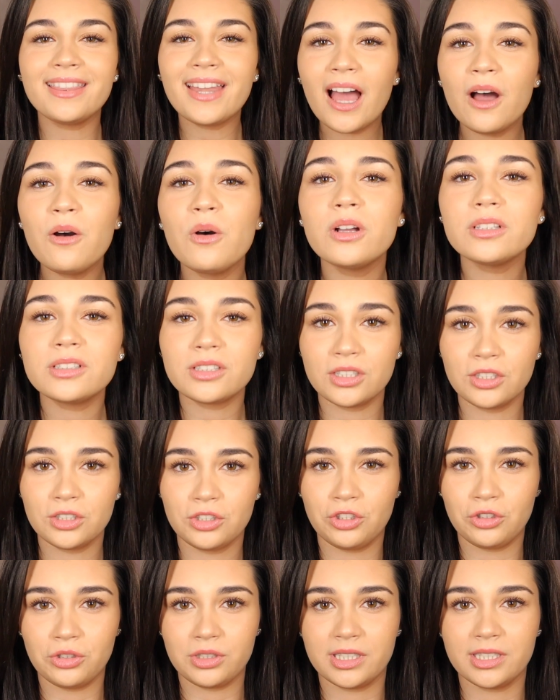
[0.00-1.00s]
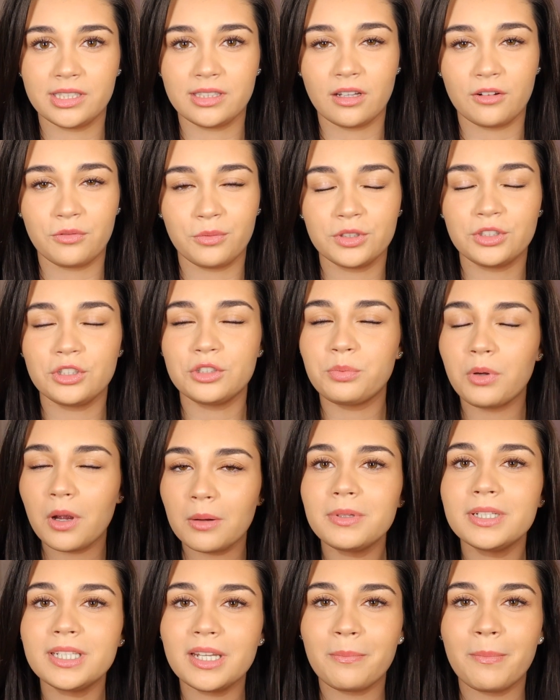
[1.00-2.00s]
now onto the juicy stuff, which is
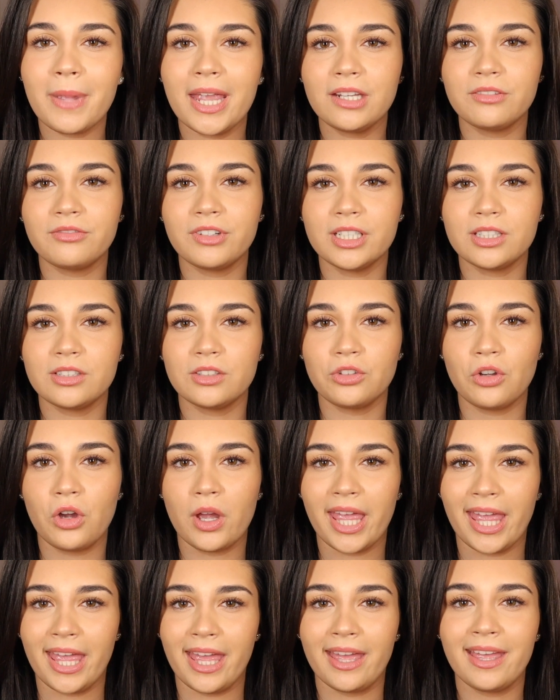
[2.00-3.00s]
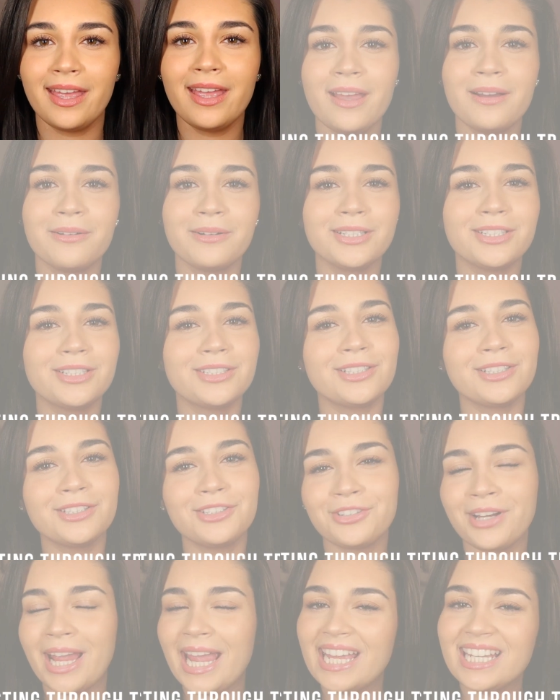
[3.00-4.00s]
probably the main reason you're here, which is the
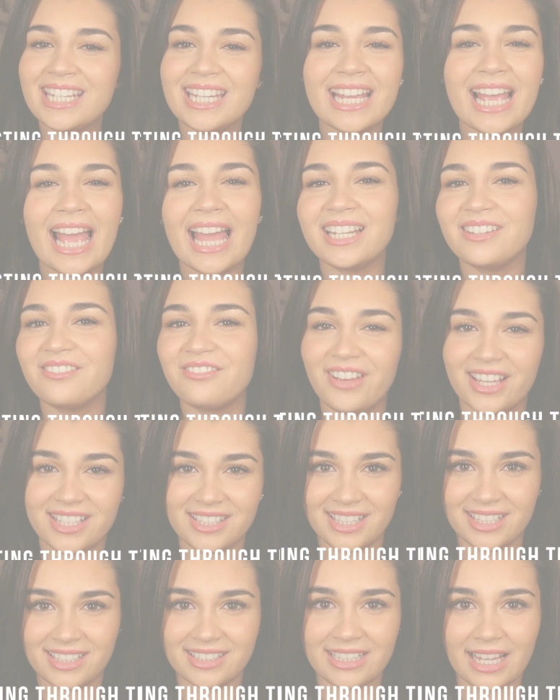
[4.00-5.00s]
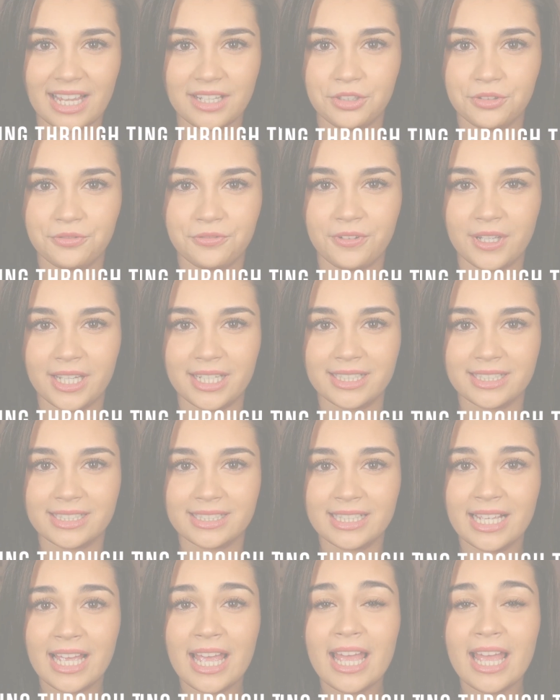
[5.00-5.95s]
trading and investing side of things.